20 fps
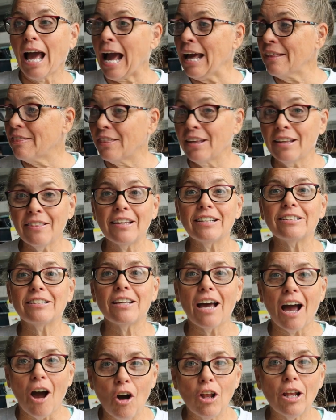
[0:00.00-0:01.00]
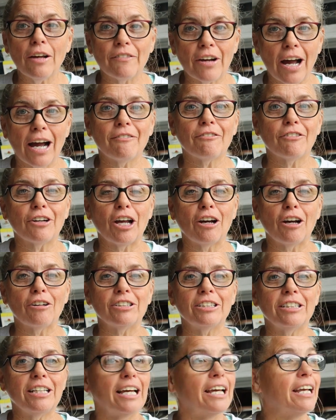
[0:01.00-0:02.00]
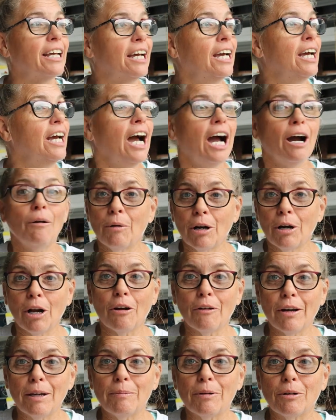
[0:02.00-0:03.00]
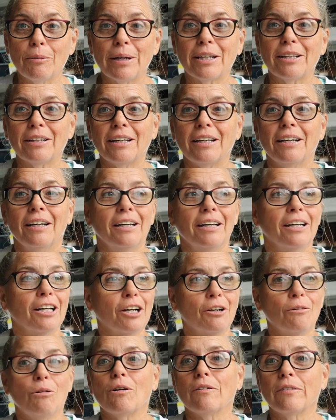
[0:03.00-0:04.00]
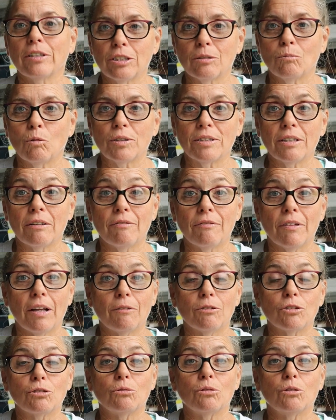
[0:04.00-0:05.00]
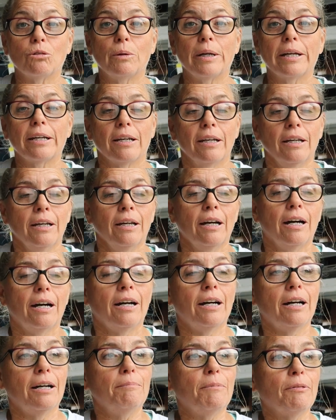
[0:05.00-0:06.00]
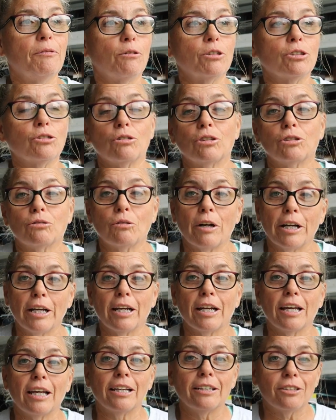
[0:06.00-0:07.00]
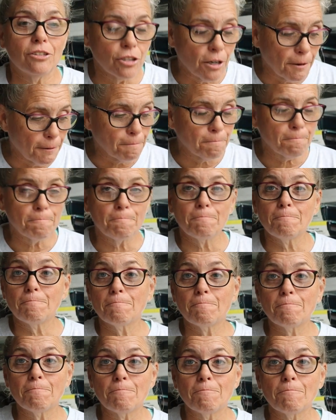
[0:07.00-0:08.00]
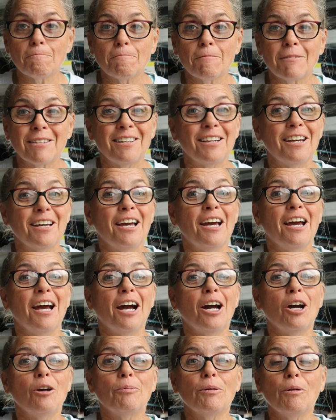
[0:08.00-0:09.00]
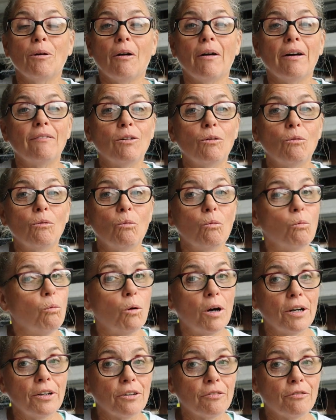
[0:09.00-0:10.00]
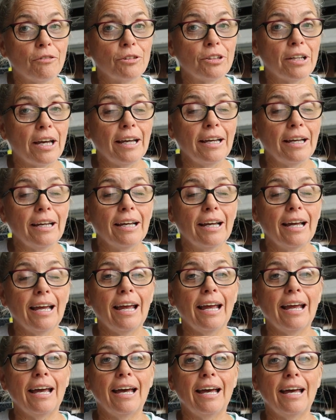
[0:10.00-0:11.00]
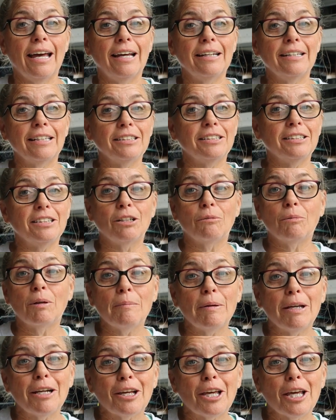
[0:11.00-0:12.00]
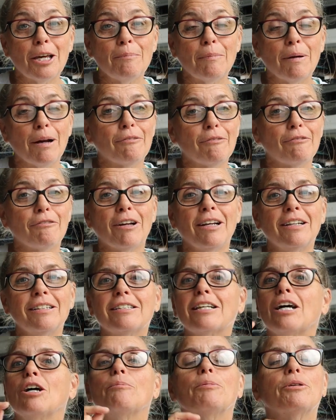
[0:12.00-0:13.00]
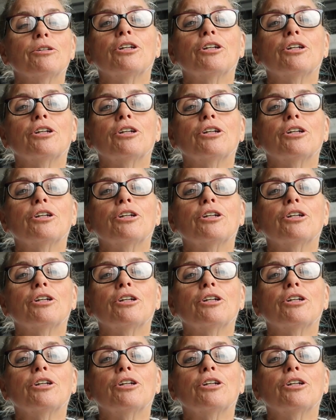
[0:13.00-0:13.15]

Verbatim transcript: I think that's all I've got for y'all today. I want to hurry up and quickly go harvest some more sunflowers real quick before it starts raining again. So hope you all have a wonderful day, and until we meet again, my friends, I hope